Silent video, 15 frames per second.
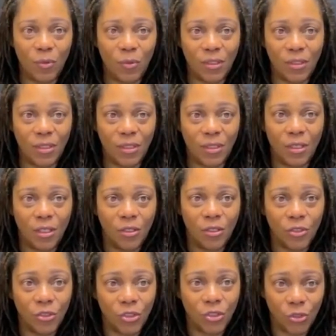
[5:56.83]
You have
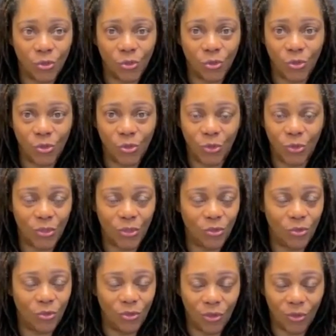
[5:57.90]
to be willing
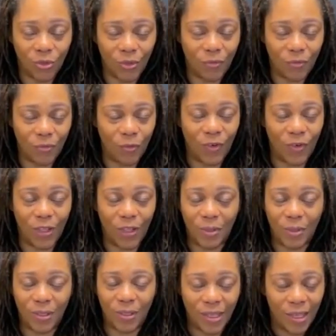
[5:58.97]
to choose you. And
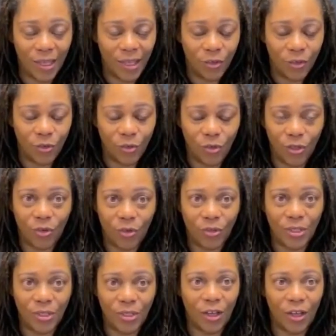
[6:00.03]
you know, if you follow
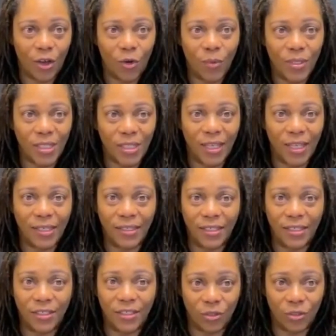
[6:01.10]
me, you know
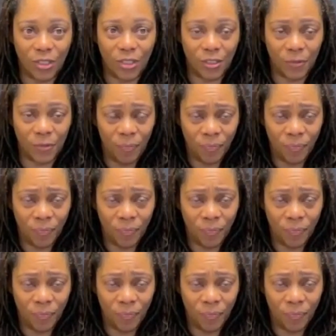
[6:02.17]
that I always